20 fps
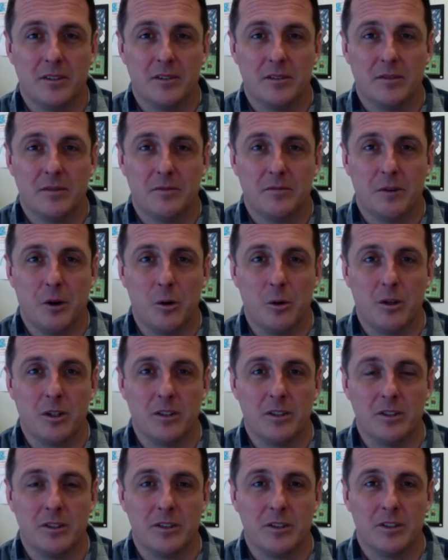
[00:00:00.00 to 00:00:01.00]

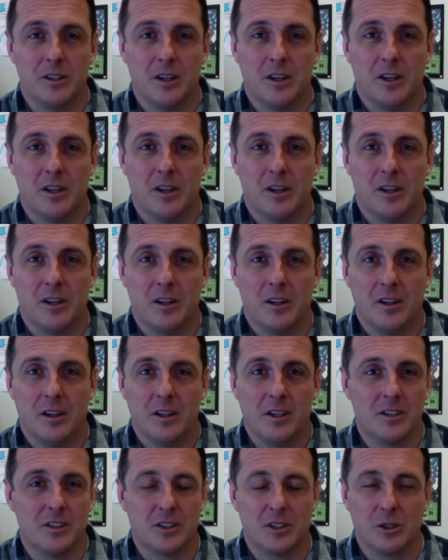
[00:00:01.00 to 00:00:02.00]
focus
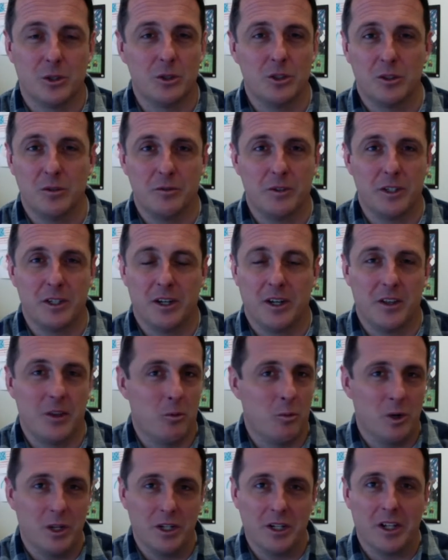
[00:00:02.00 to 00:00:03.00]
exclusively on the
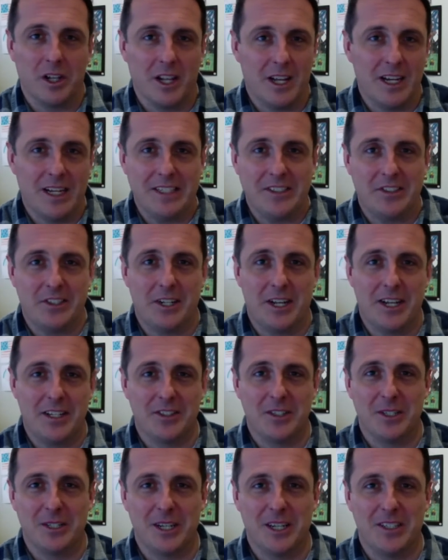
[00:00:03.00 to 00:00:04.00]
one class that has a
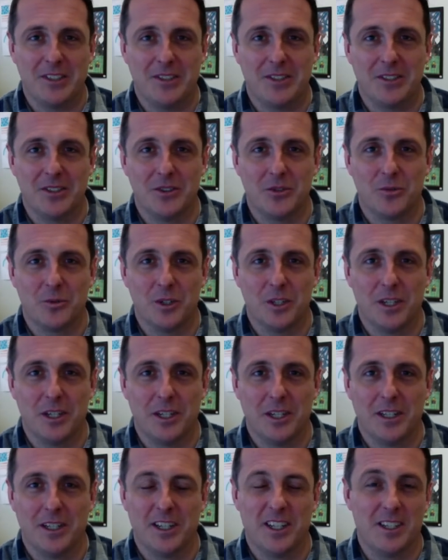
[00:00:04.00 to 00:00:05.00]
test this week
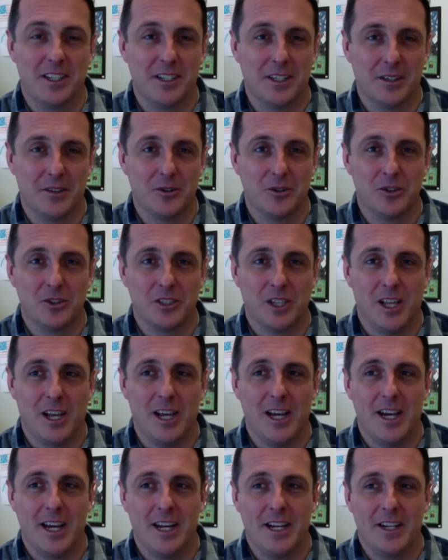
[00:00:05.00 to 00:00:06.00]
and let the others
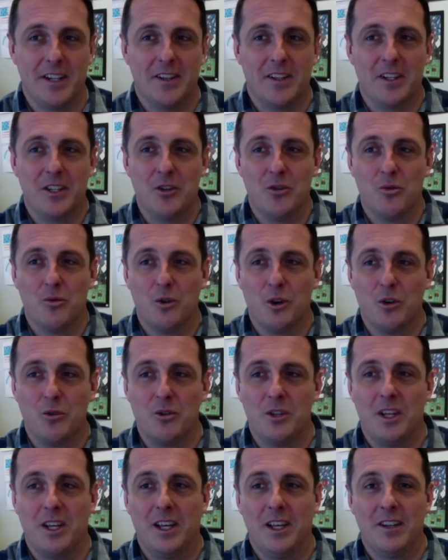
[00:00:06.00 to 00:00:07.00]
slide, and then you
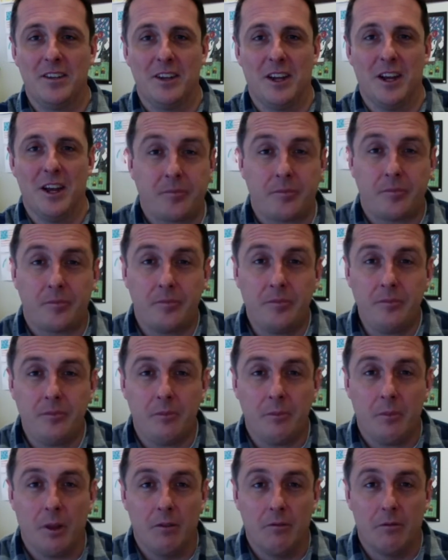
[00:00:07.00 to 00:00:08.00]
rotate.
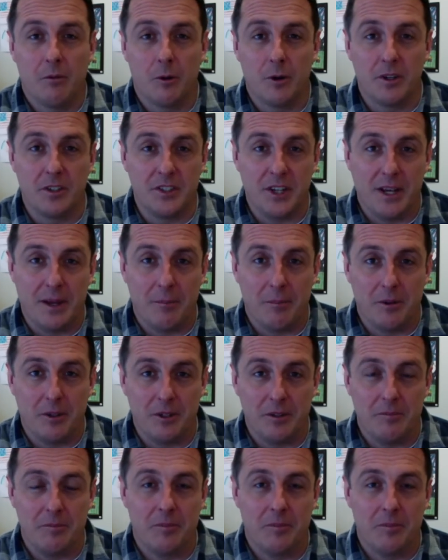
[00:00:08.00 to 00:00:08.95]
For example,